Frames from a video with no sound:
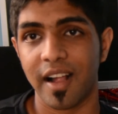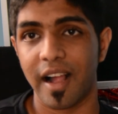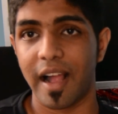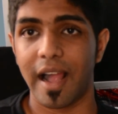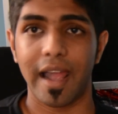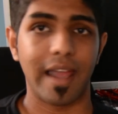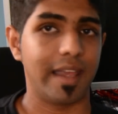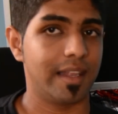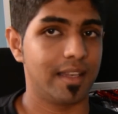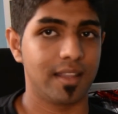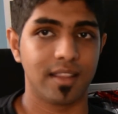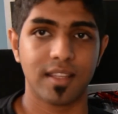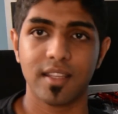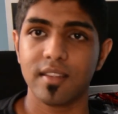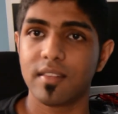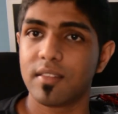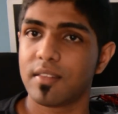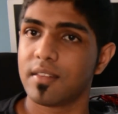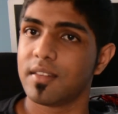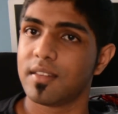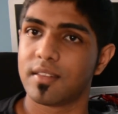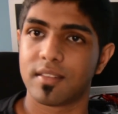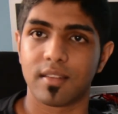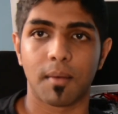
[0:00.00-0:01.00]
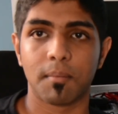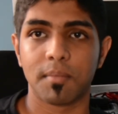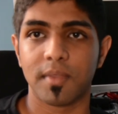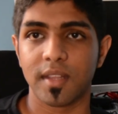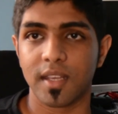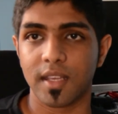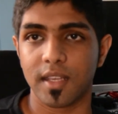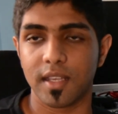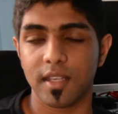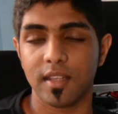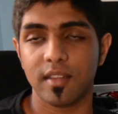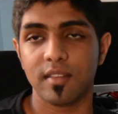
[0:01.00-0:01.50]
And this is
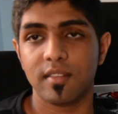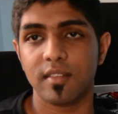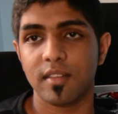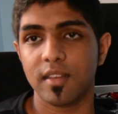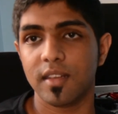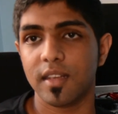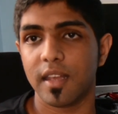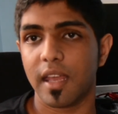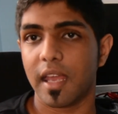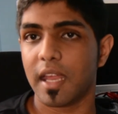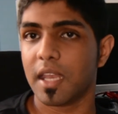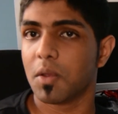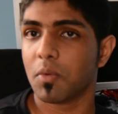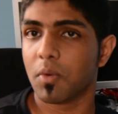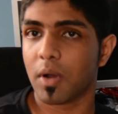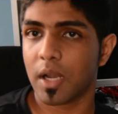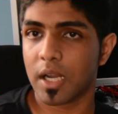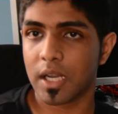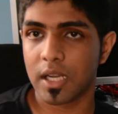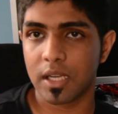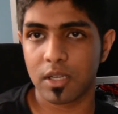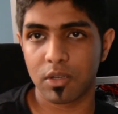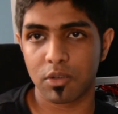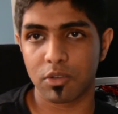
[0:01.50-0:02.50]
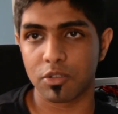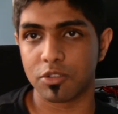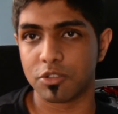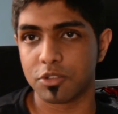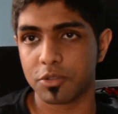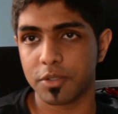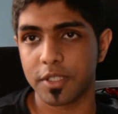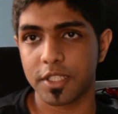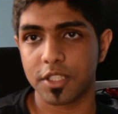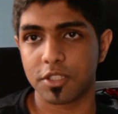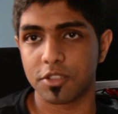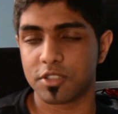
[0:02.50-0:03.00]
something easy. Anyone could do
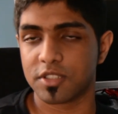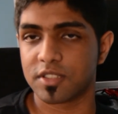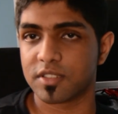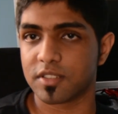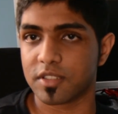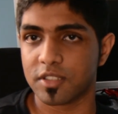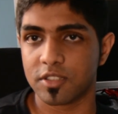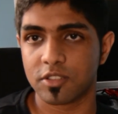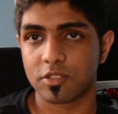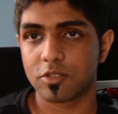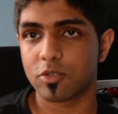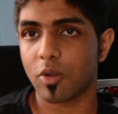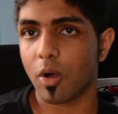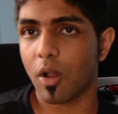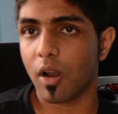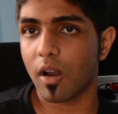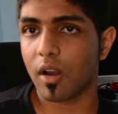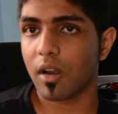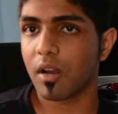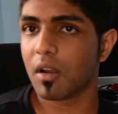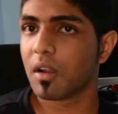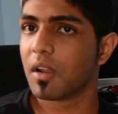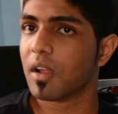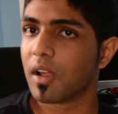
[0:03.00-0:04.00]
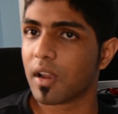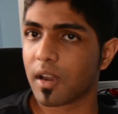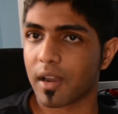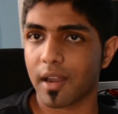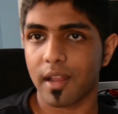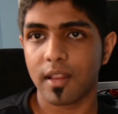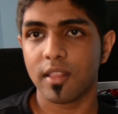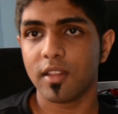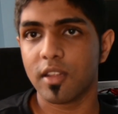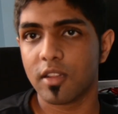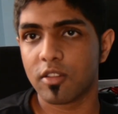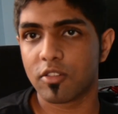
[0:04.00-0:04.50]
it. You just
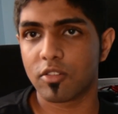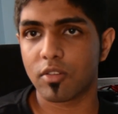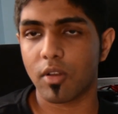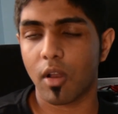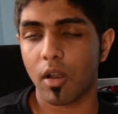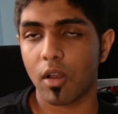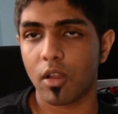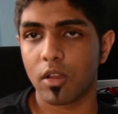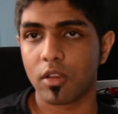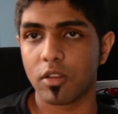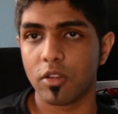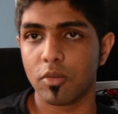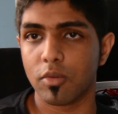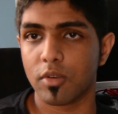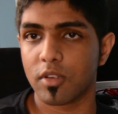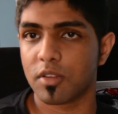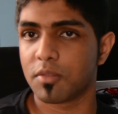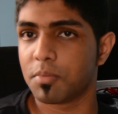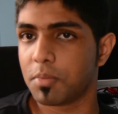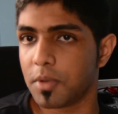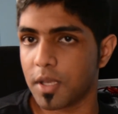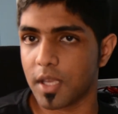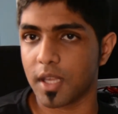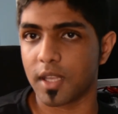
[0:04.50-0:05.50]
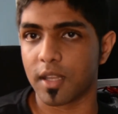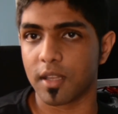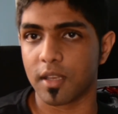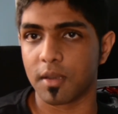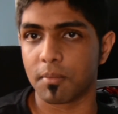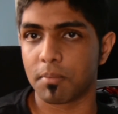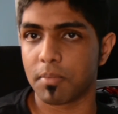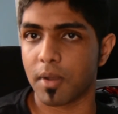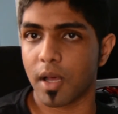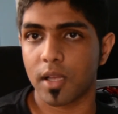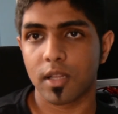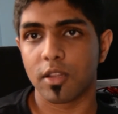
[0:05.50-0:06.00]
run the installer on USB and then
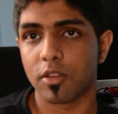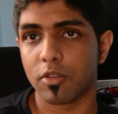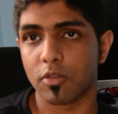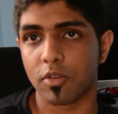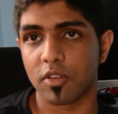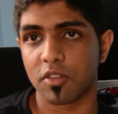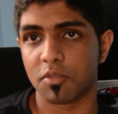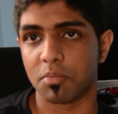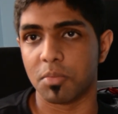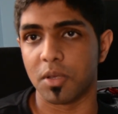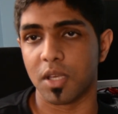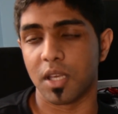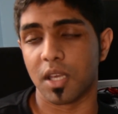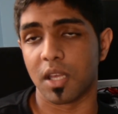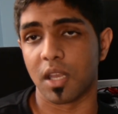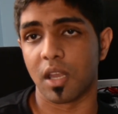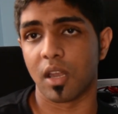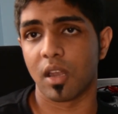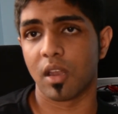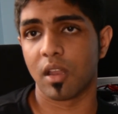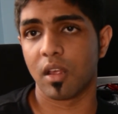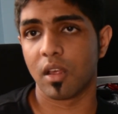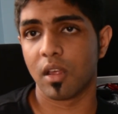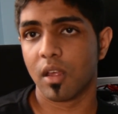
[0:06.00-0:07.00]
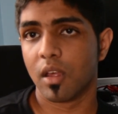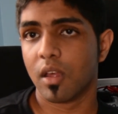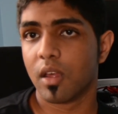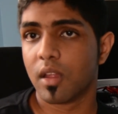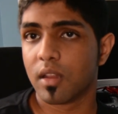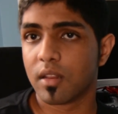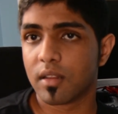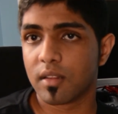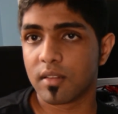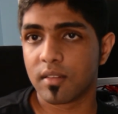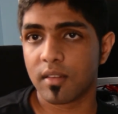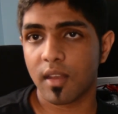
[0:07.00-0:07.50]
plug the USB in.
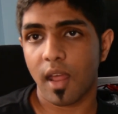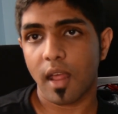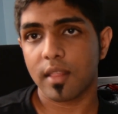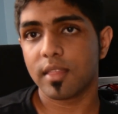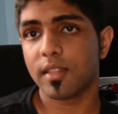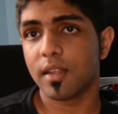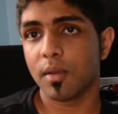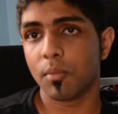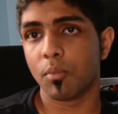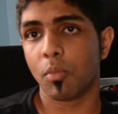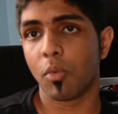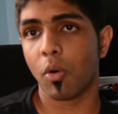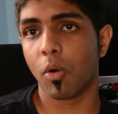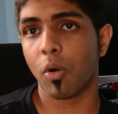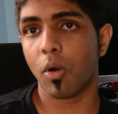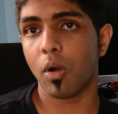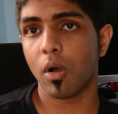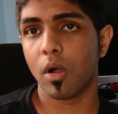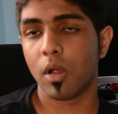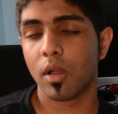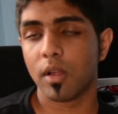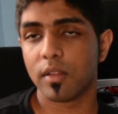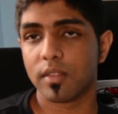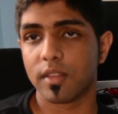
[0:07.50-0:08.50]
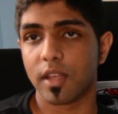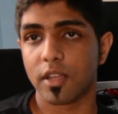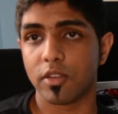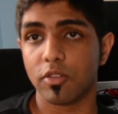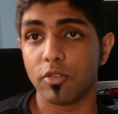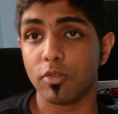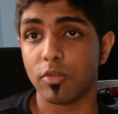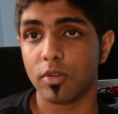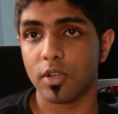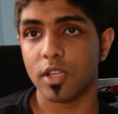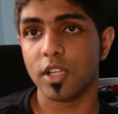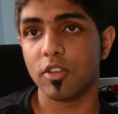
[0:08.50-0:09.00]
There's nothing more that you
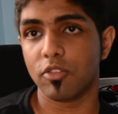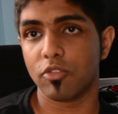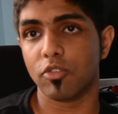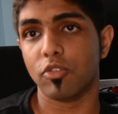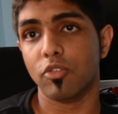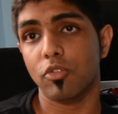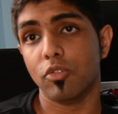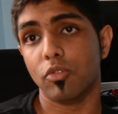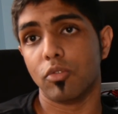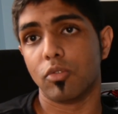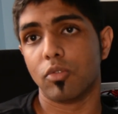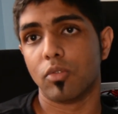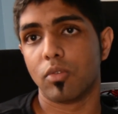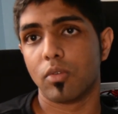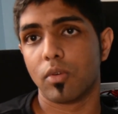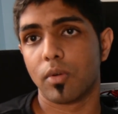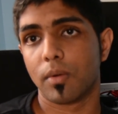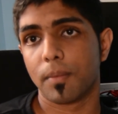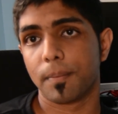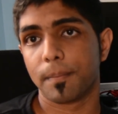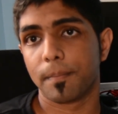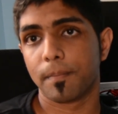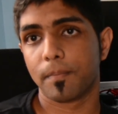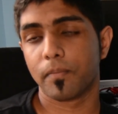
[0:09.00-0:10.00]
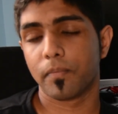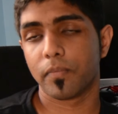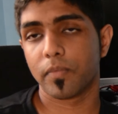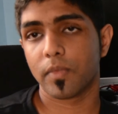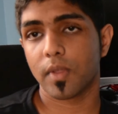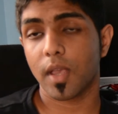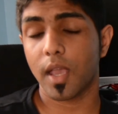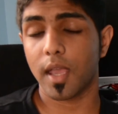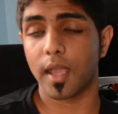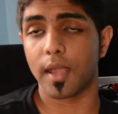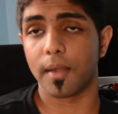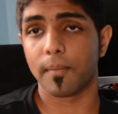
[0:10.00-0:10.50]
need to do.
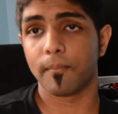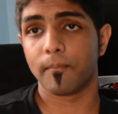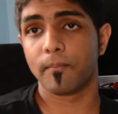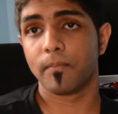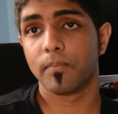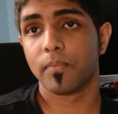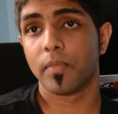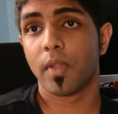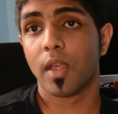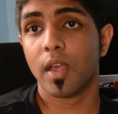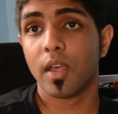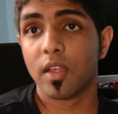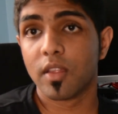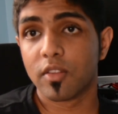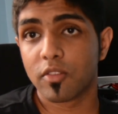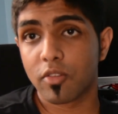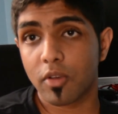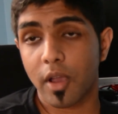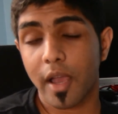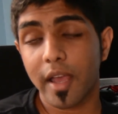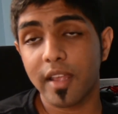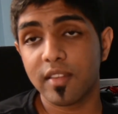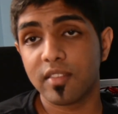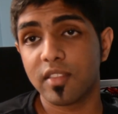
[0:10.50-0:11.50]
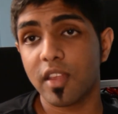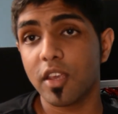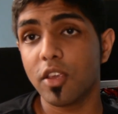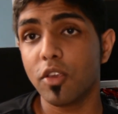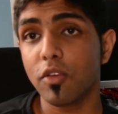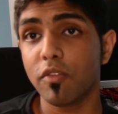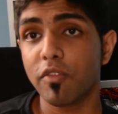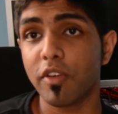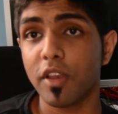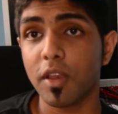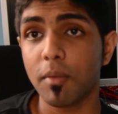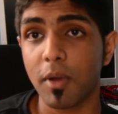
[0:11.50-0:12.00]
Okay. So guys, thank you
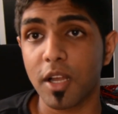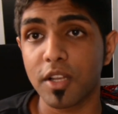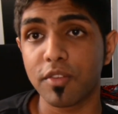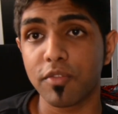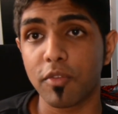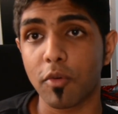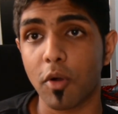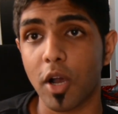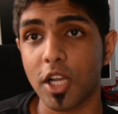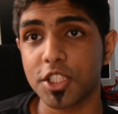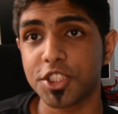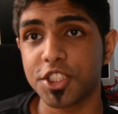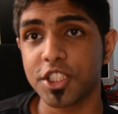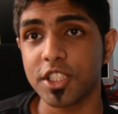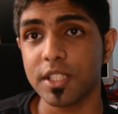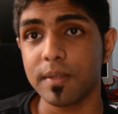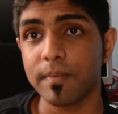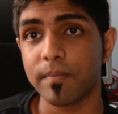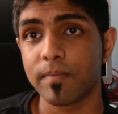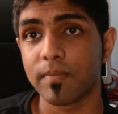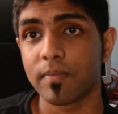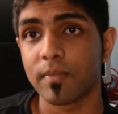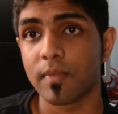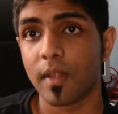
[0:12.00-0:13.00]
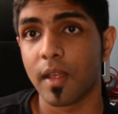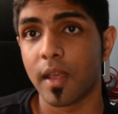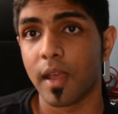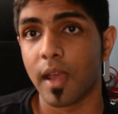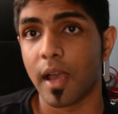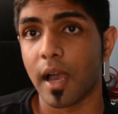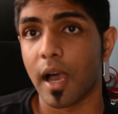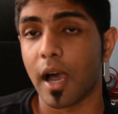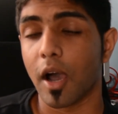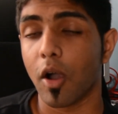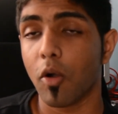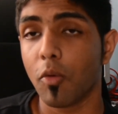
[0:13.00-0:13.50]
very much for watching.
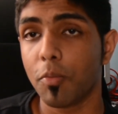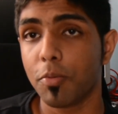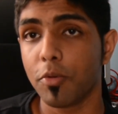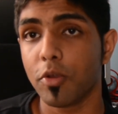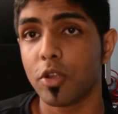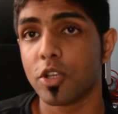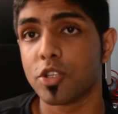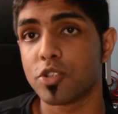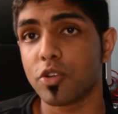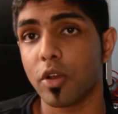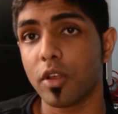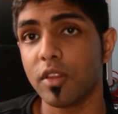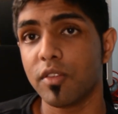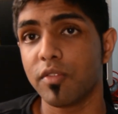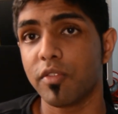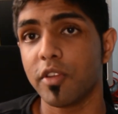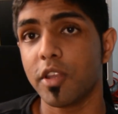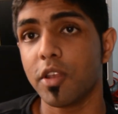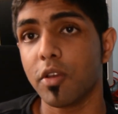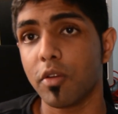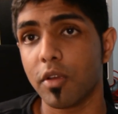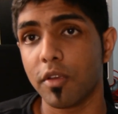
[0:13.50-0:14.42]
I hope you enjoyed this video.